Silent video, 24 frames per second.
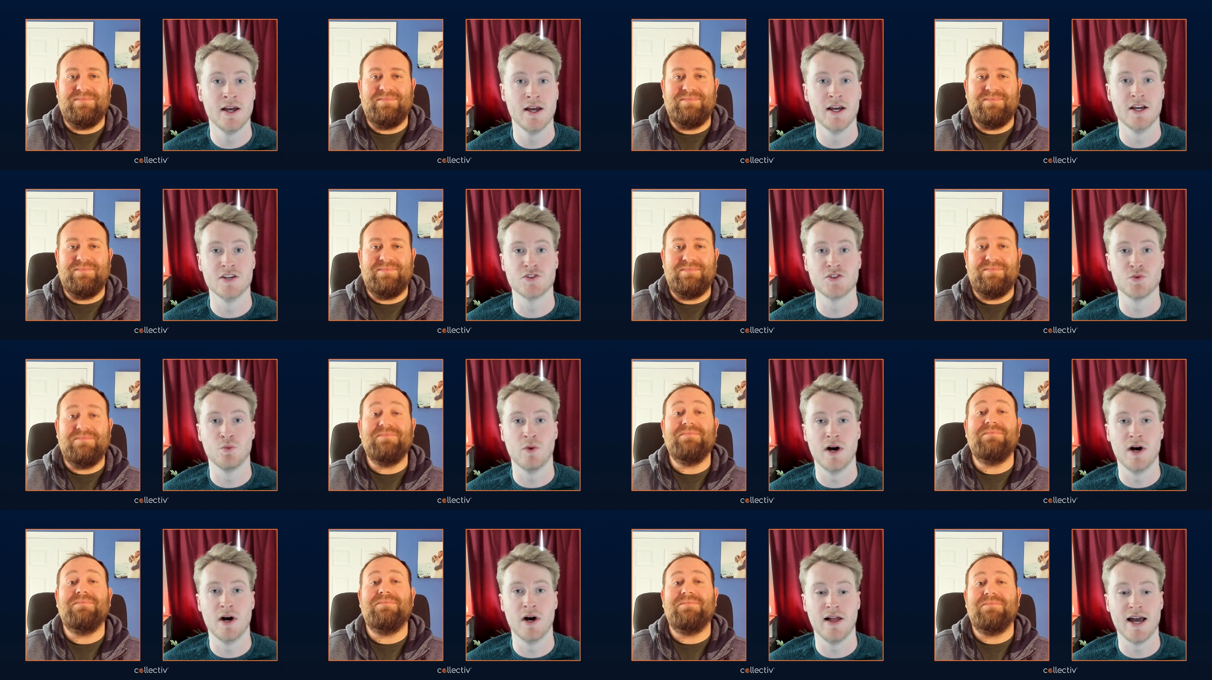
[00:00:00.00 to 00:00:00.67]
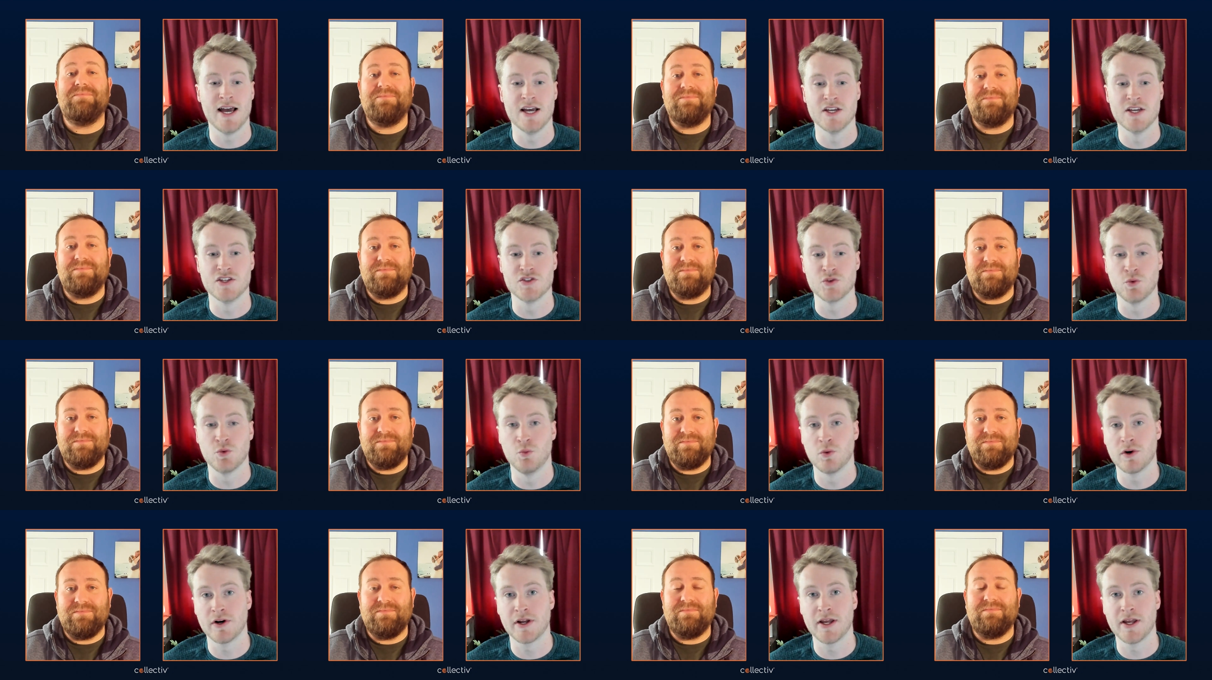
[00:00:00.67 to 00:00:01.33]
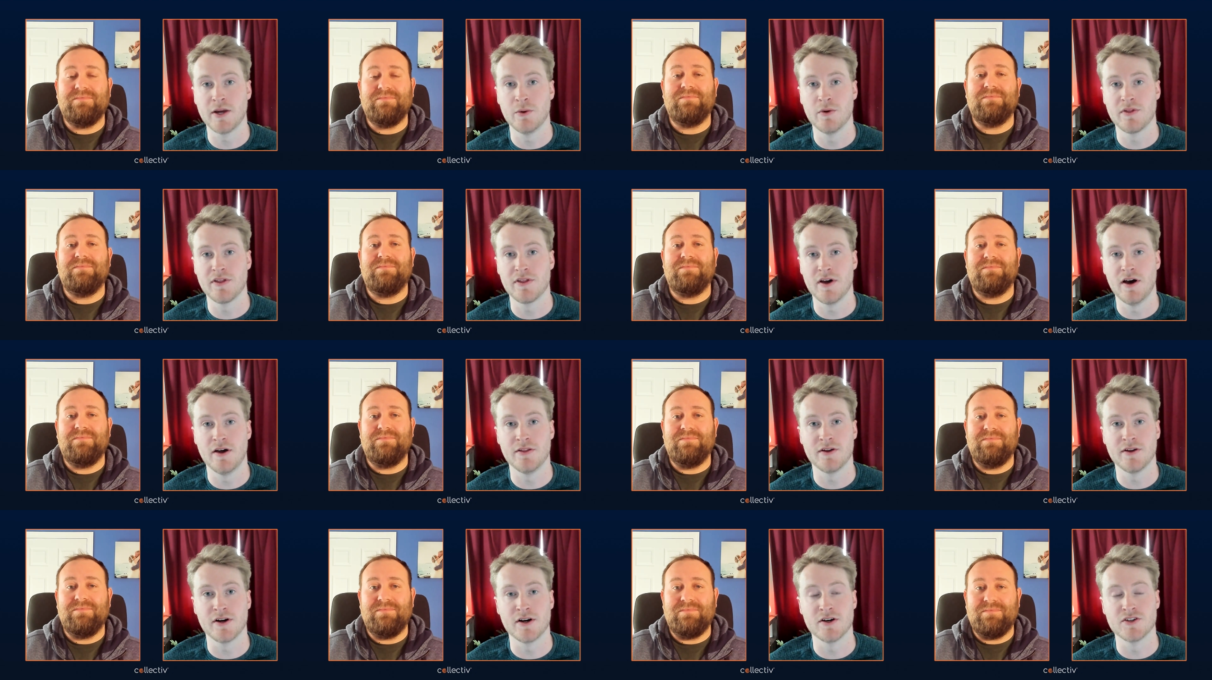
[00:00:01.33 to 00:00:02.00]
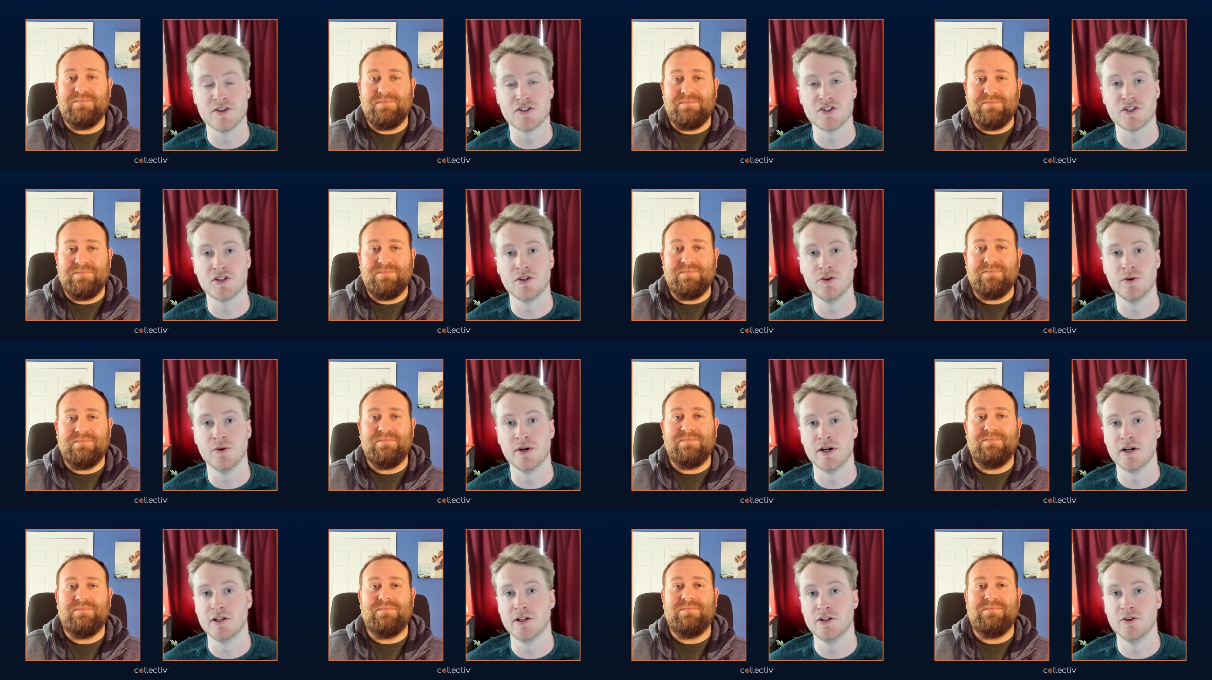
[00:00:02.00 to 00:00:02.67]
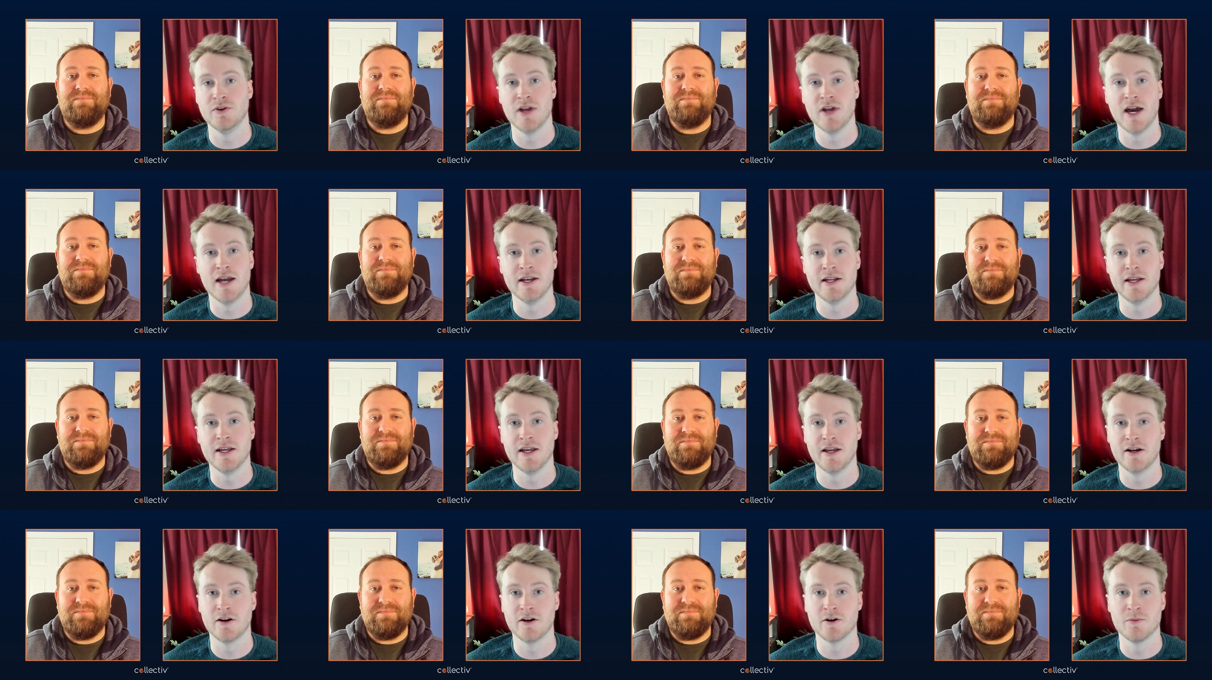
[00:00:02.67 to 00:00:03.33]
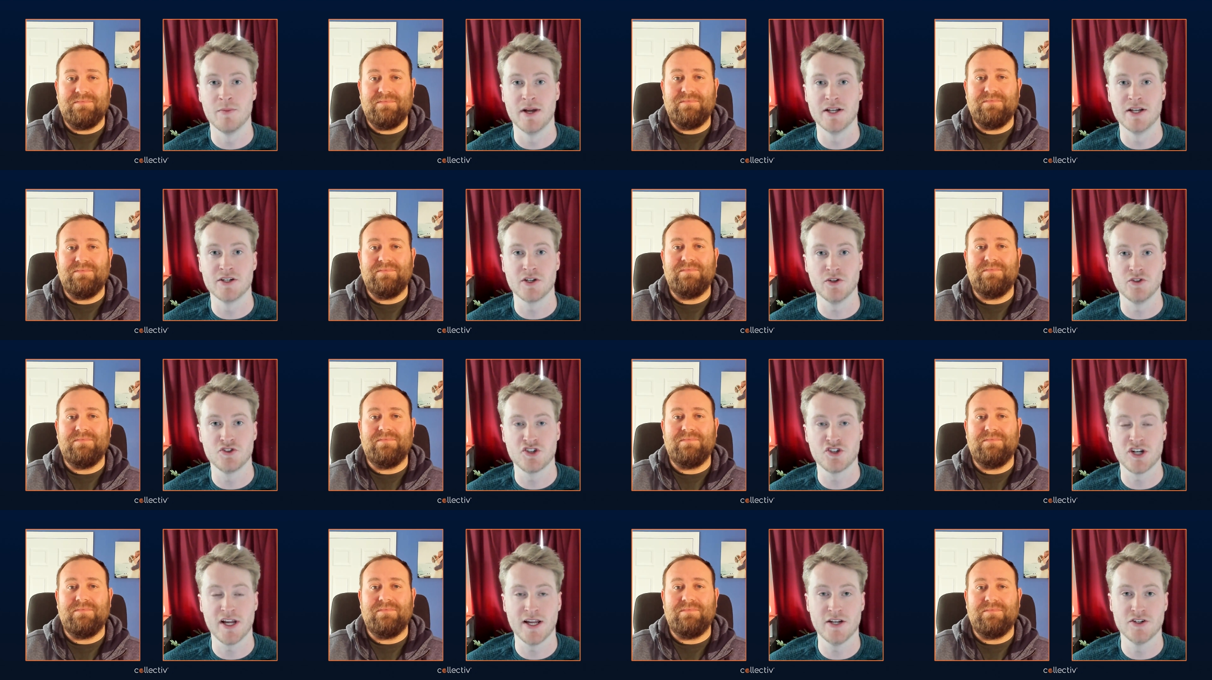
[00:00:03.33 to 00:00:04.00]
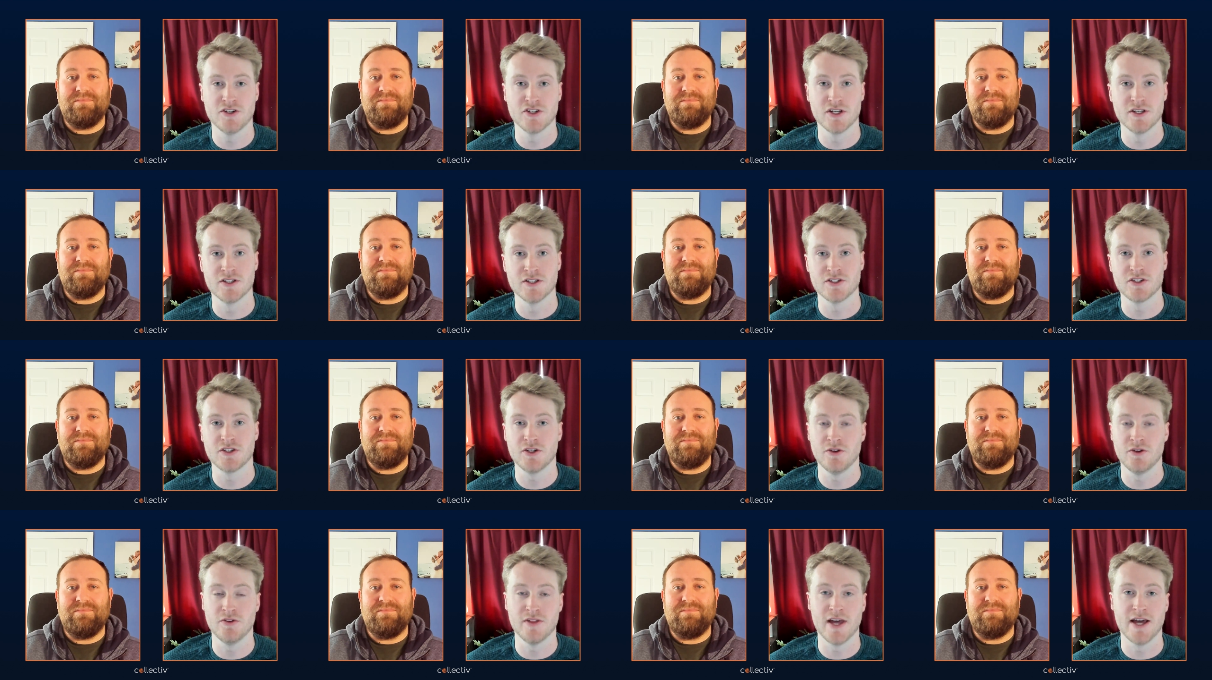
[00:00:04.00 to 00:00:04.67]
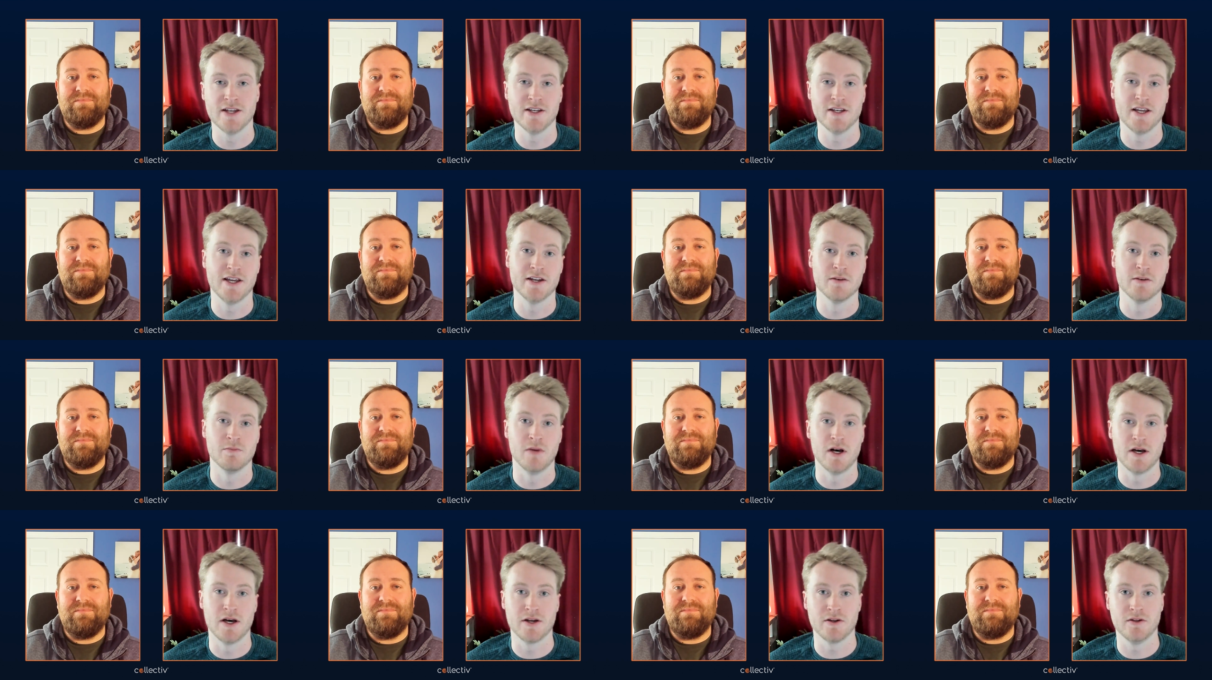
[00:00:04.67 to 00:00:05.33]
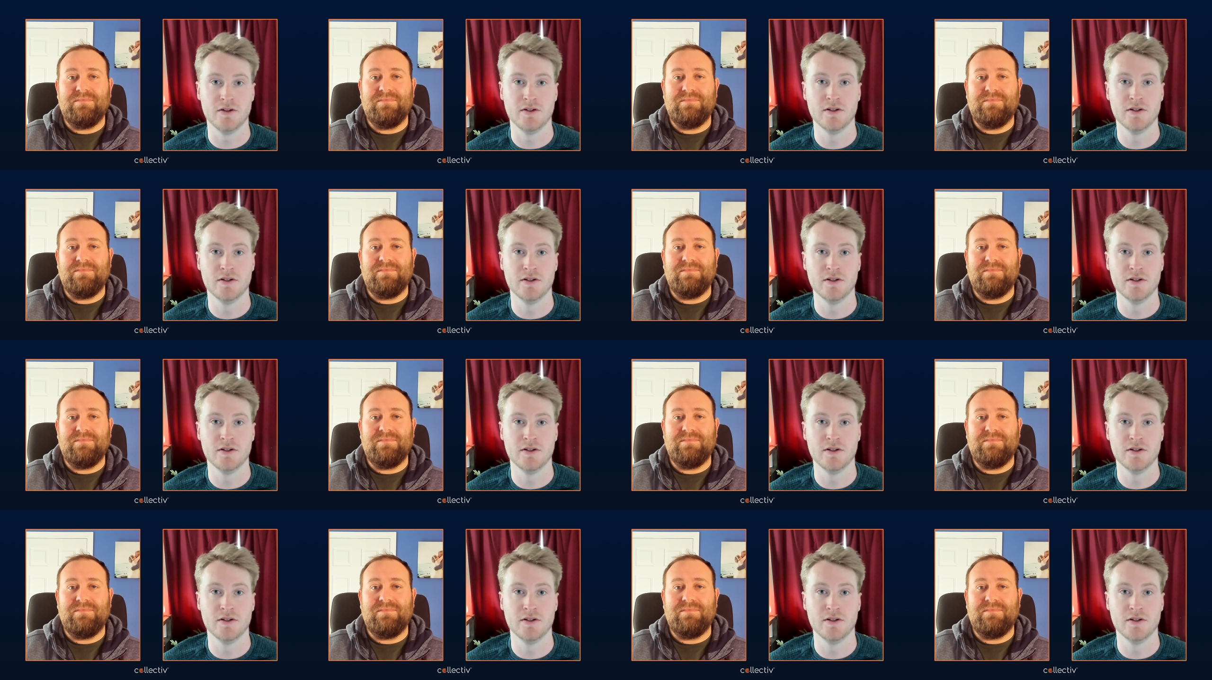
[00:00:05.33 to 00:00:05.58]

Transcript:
Speaker 1: as well as working with others to include any incremental changes to that data model.